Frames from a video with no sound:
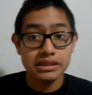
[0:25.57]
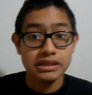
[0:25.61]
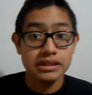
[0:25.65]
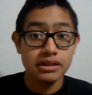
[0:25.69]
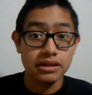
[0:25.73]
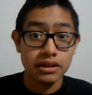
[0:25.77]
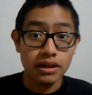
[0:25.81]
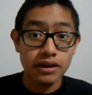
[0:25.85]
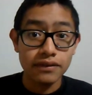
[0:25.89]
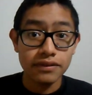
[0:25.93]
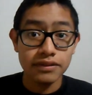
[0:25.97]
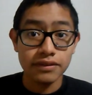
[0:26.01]

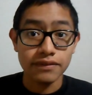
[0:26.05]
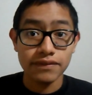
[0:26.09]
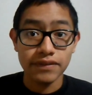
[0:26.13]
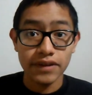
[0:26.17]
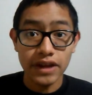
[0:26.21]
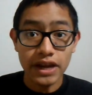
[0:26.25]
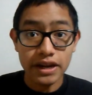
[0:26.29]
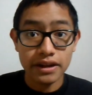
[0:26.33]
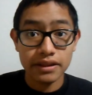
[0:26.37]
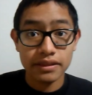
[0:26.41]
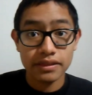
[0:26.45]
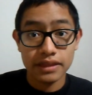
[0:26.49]
absolutely love the
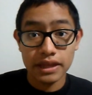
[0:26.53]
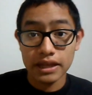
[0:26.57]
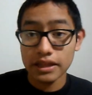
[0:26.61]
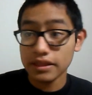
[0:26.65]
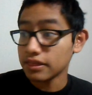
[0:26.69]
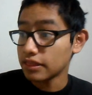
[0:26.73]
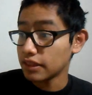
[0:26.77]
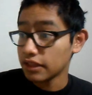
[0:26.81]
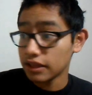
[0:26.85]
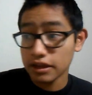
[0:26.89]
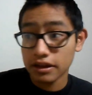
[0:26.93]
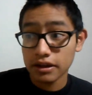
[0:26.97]
fact
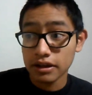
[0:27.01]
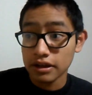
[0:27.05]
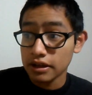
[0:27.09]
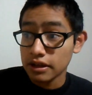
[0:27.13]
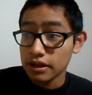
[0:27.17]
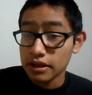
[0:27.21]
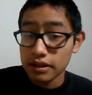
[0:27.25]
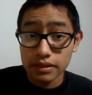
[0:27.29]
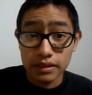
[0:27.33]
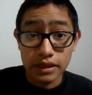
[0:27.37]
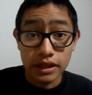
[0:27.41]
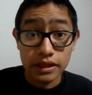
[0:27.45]
that they
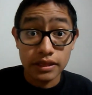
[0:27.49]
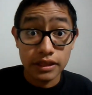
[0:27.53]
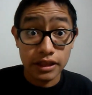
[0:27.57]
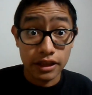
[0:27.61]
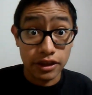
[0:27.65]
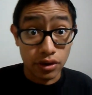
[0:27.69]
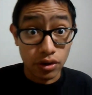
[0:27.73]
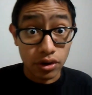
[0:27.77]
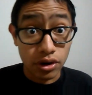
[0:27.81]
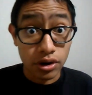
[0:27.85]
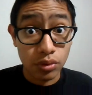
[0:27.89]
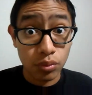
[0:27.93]
that
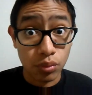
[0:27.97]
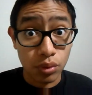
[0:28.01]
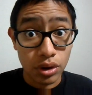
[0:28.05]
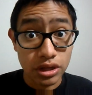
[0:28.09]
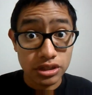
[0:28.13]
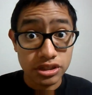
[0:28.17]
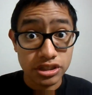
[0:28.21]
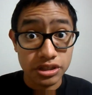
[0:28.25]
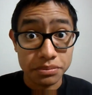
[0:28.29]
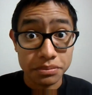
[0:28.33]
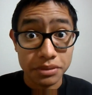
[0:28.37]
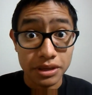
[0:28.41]
they are
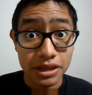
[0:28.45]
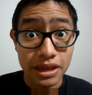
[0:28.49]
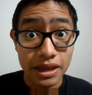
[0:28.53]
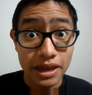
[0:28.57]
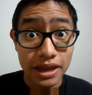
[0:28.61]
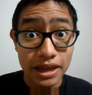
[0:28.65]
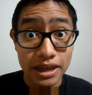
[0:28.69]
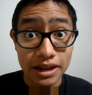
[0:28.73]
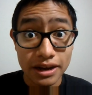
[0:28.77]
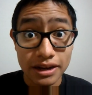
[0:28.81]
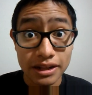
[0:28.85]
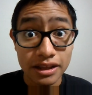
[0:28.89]
watching
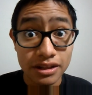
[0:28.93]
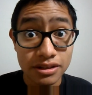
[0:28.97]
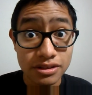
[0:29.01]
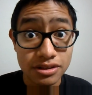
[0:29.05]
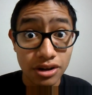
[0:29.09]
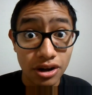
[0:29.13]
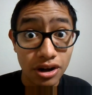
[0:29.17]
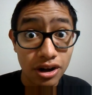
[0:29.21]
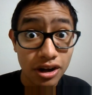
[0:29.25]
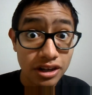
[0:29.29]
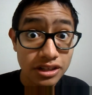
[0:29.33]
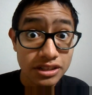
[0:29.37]
me, and
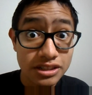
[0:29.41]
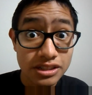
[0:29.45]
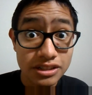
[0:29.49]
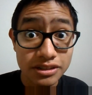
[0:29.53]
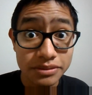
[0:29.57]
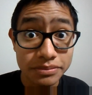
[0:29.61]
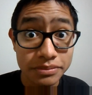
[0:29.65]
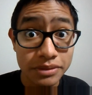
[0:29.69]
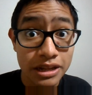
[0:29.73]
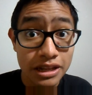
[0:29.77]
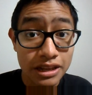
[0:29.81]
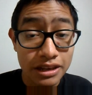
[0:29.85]
it's
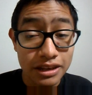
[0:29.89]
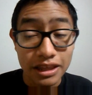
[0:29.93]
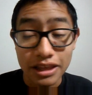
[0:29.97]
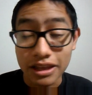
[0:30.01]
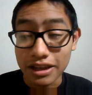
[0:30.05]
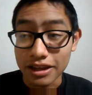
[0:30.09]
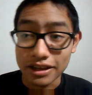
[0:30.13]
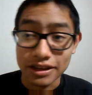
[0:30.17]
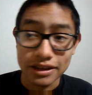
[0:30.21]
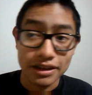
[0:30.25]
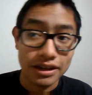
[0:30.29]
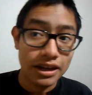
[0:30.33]
awesome.
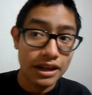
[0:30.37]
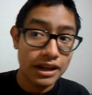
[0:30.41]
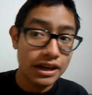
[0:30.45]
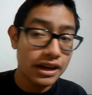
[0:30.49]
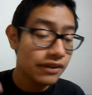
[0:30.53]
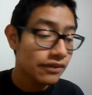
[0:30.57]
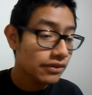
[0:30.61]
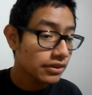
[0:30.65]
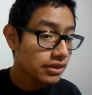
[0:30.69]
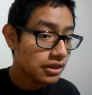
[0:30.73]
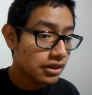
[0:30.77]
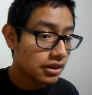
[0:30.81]
Like
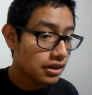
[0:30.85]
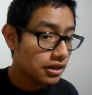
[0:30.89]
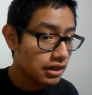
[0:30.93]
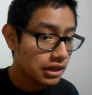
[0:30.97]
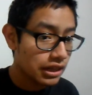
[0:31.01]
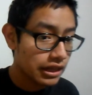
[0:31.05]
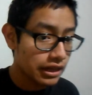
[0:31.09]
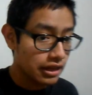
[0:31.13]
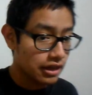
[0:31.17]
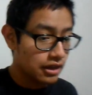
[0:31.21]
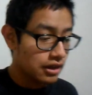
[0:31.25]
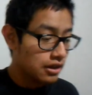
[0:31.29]
I never
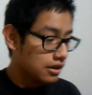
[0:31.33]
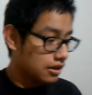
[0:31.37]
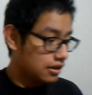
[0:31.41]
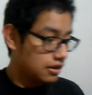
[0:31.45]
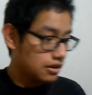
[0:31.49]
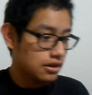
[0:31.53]
thought like.